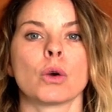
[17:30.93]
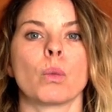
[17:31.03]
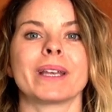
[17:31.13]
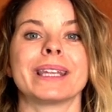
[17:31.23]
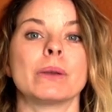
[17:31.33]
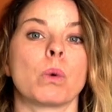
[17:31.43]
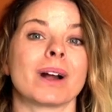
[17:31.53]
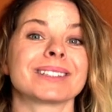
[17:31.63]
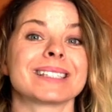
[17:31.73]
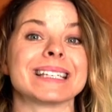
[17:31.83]
when he
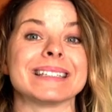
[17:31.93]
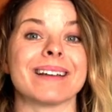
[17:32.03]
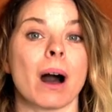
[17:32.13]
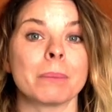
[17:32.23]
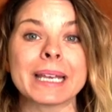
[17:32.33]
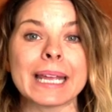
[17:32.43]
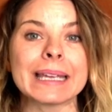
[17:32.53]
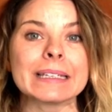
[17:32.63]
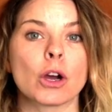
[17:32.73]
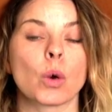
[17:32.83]
wants to
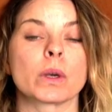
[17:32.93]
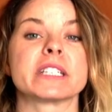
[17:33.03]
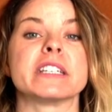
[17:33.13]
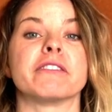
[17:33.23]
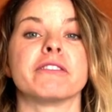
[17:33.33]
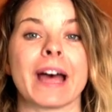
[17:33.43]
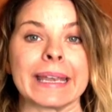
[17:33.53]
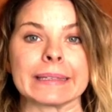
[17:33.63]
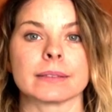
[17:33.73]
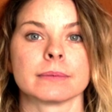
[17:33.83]
dominate or
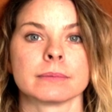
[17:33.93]
defend.